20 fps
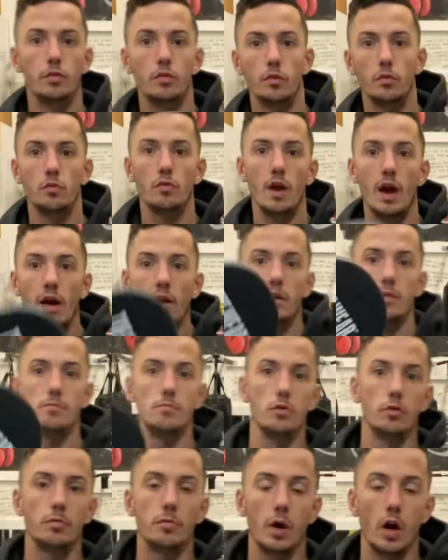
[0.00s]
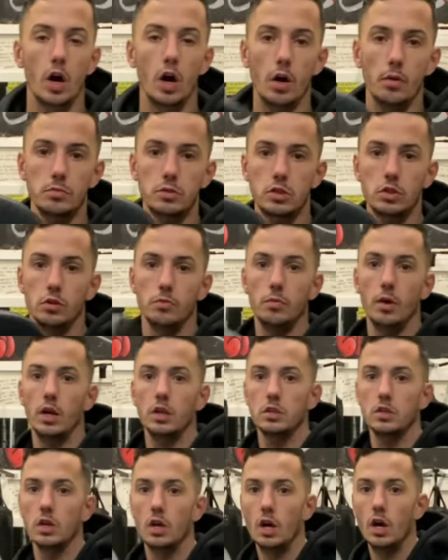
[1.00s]
them around and move my arms too
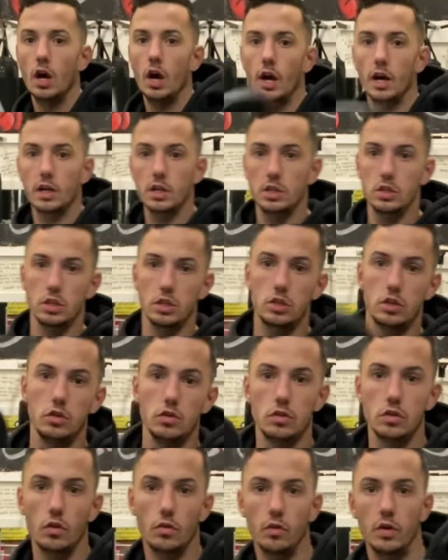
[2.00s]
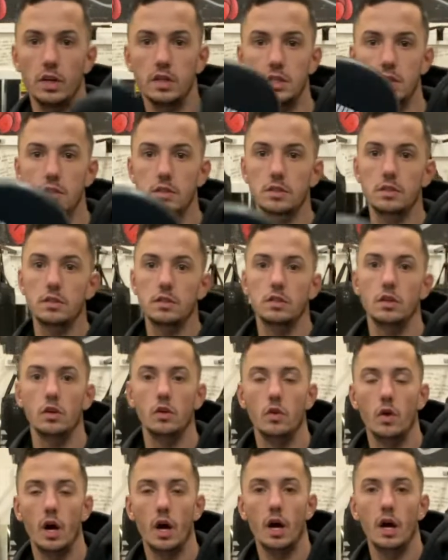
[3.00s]
much. I can just use the wrists
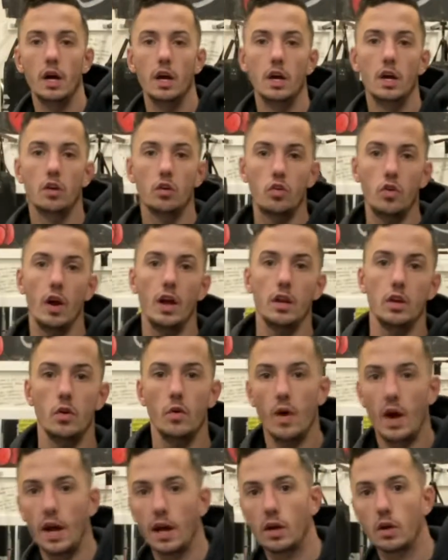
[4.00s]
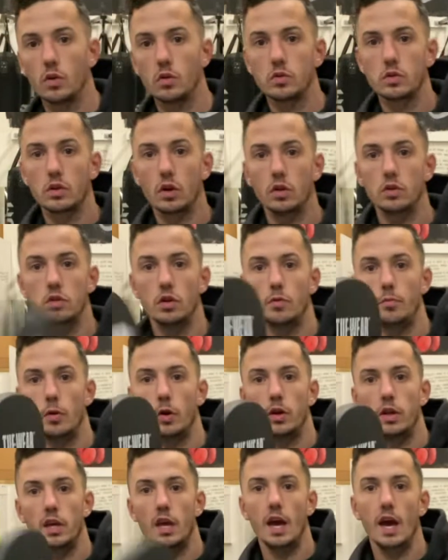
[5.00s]
to create new angles, go to the
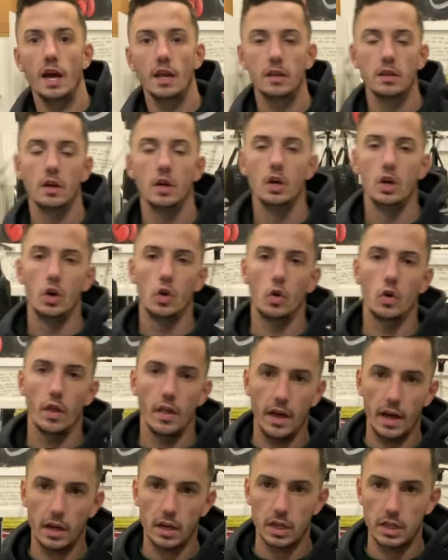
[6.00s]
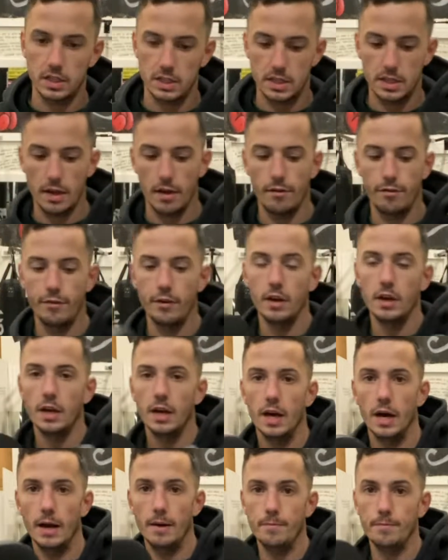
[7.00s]
body, head, all of that kind of stuff.
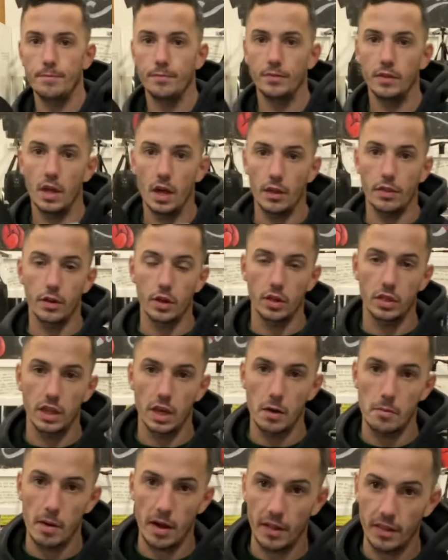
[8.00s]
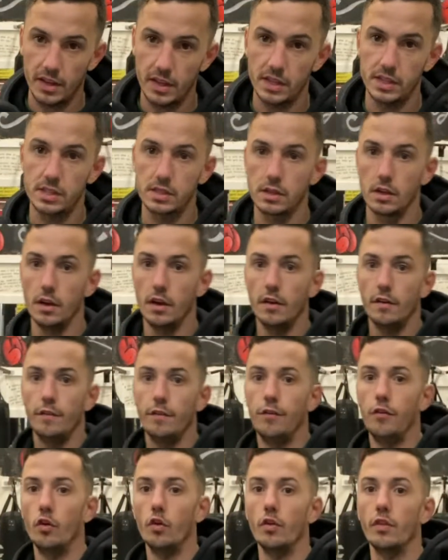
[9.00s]
The other good thing about these
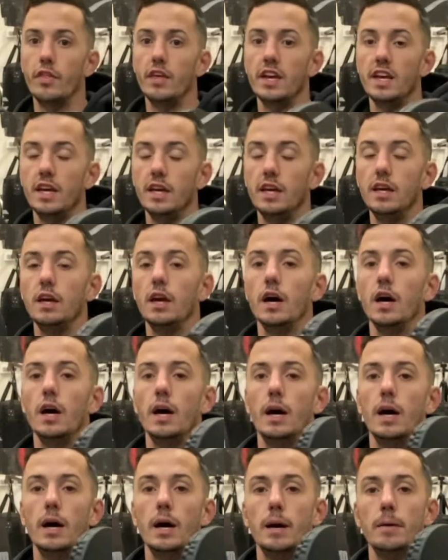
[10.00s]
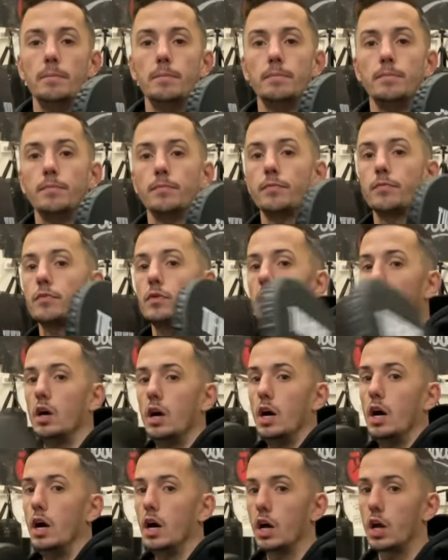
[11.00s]
for the
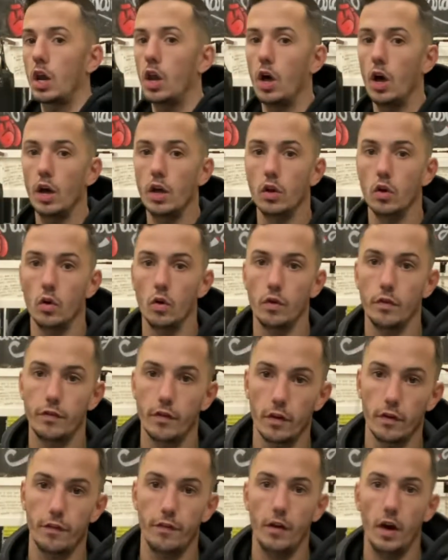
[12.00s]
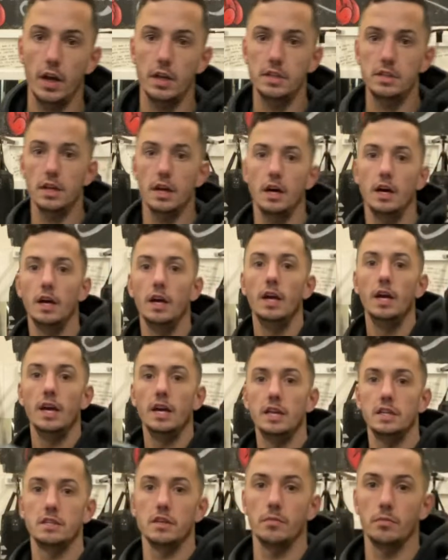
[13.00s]
client or for the fighter
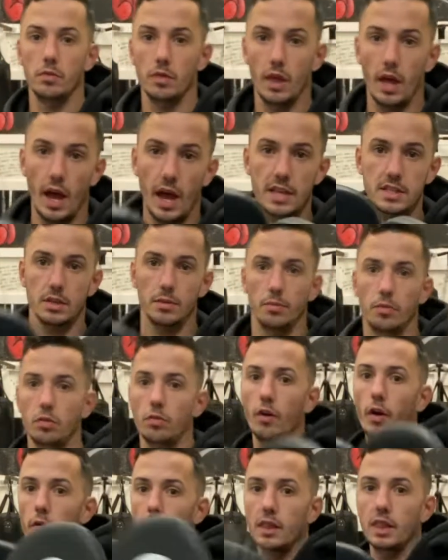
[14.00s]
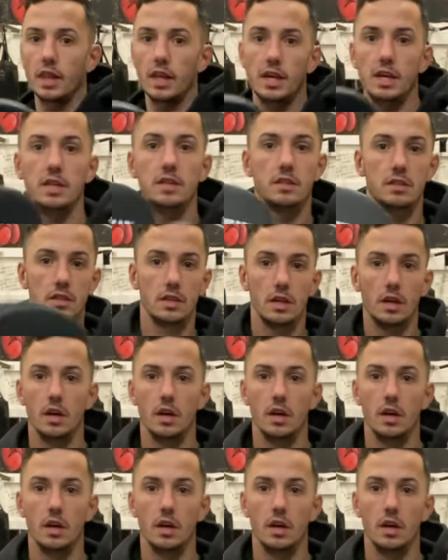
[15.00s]
is as I'm throwing these,